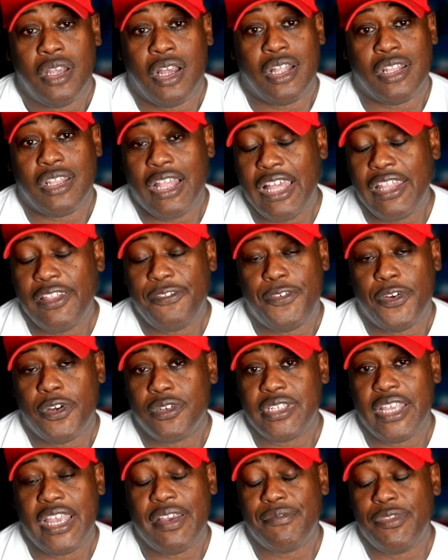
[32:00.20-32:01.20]
A lot of
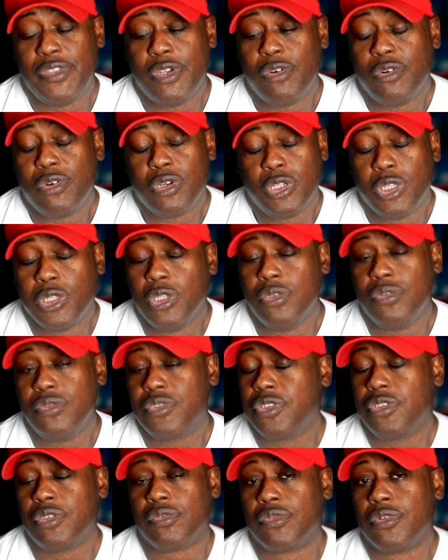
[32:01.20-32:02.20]
folks have no clue
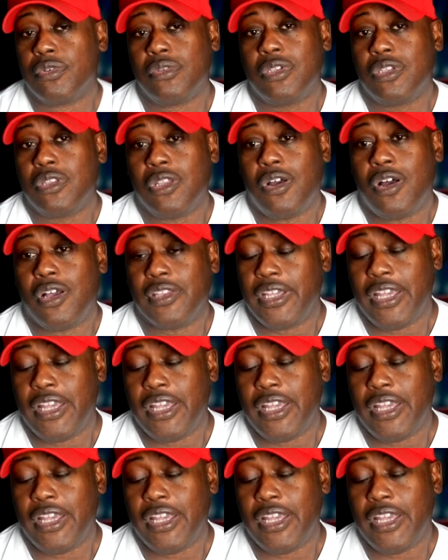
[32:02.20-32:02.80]
to the rule of law.